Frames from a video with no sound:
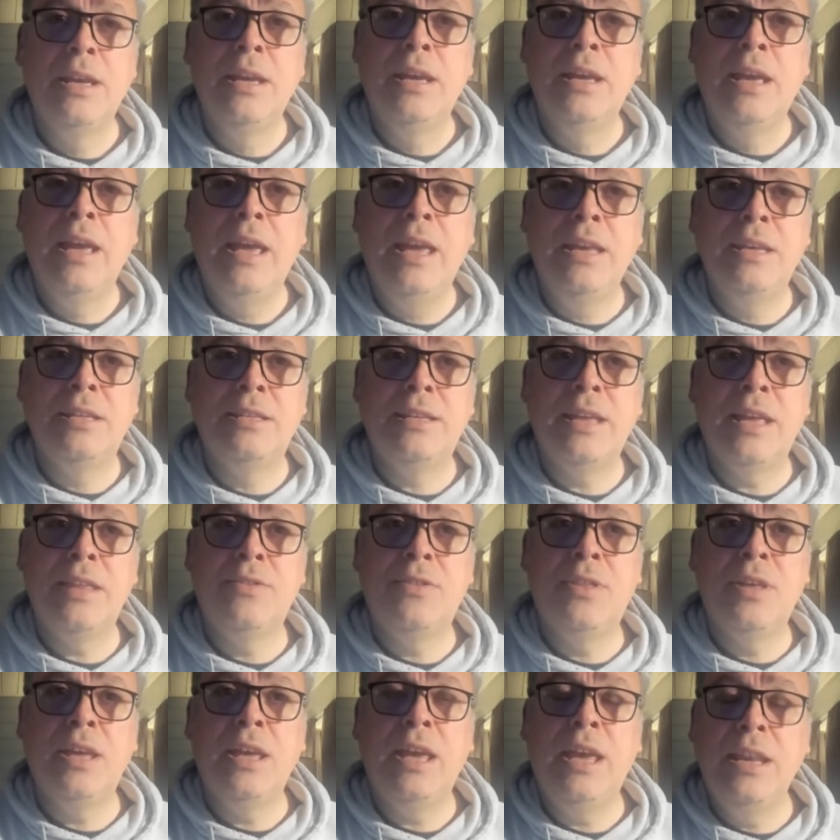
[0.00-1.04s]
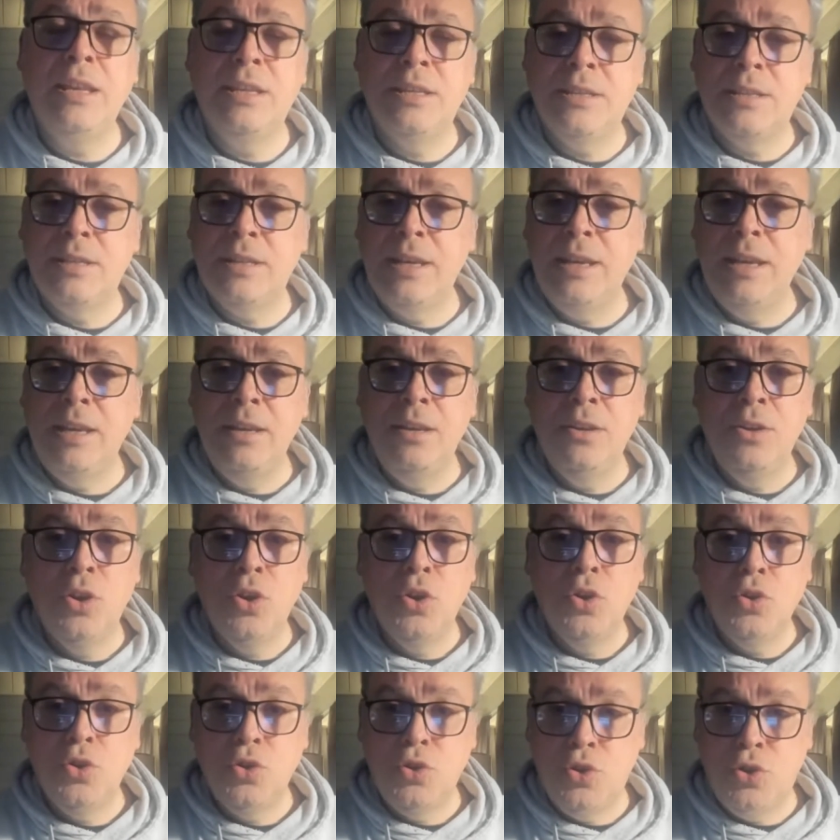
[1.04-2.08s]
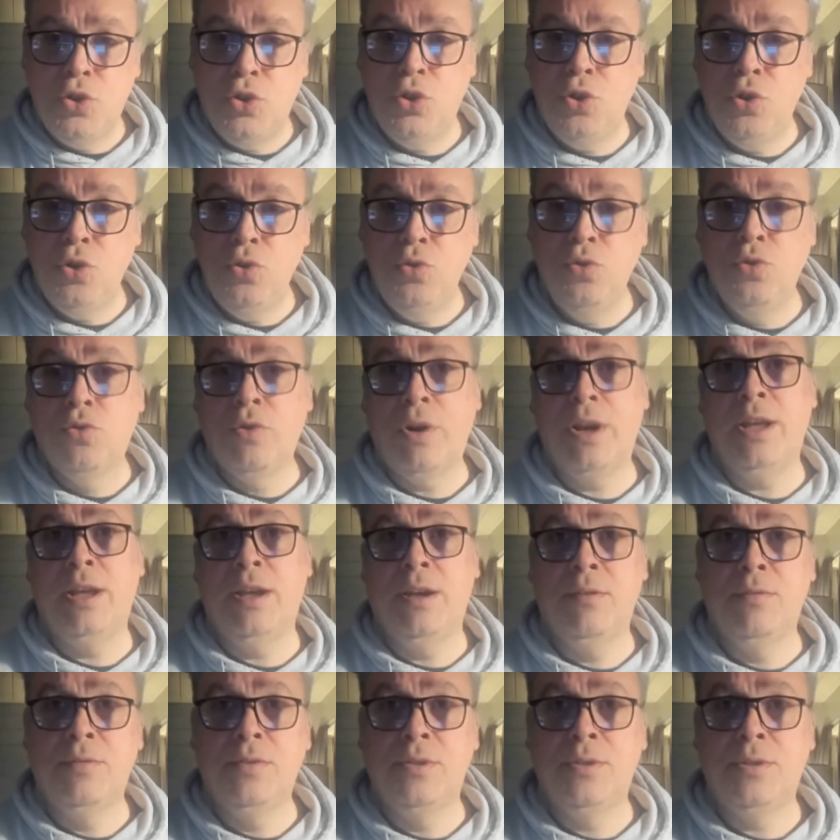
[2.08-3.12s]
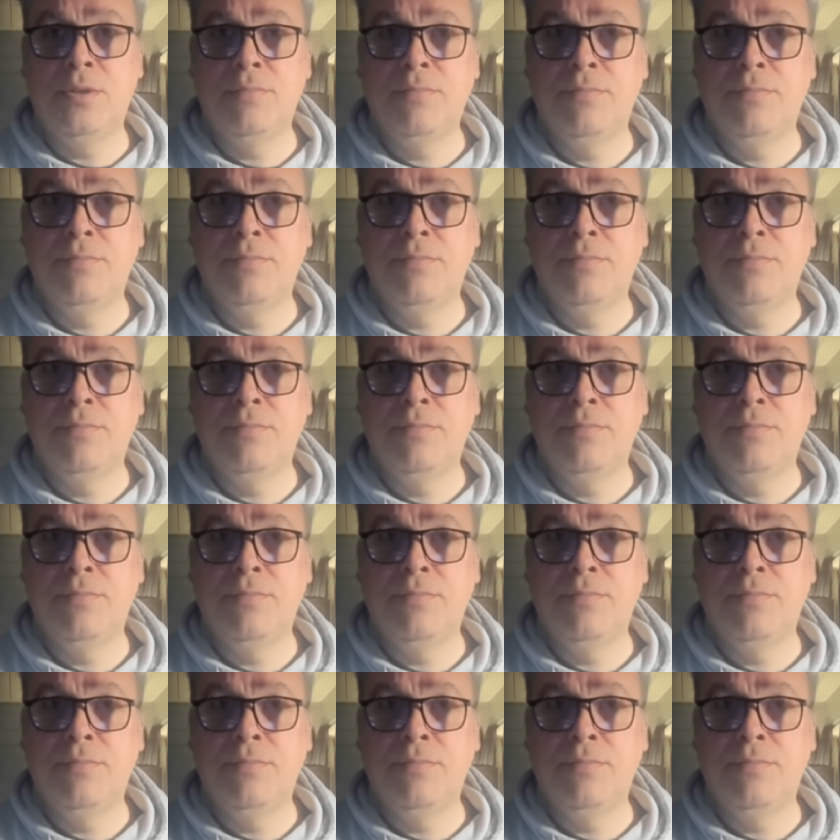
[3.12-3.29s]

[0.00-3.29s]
he said that he'd seen 2 greyhounds.